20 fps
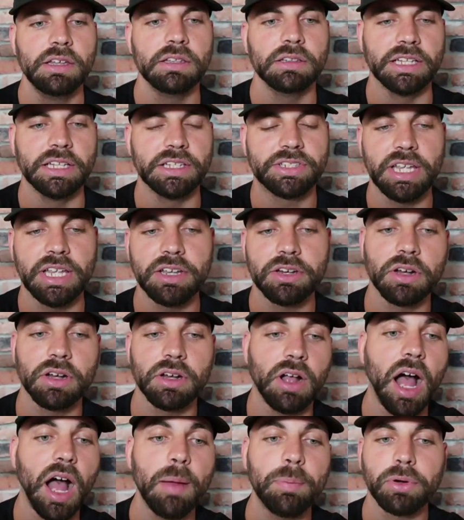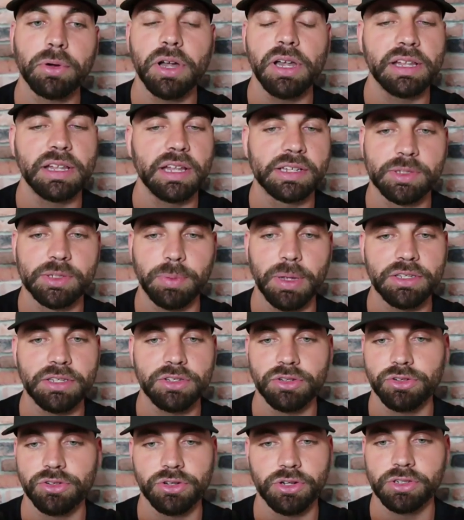Let's say your operating
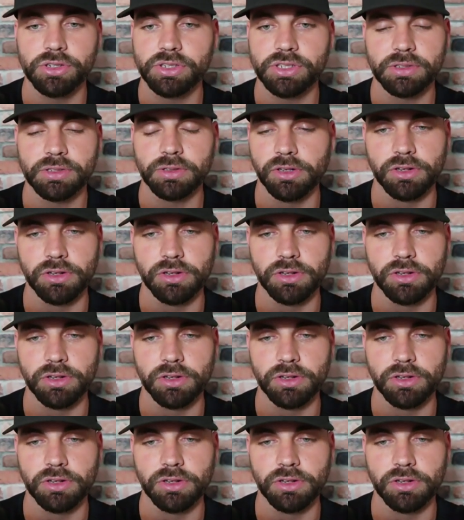expenditures,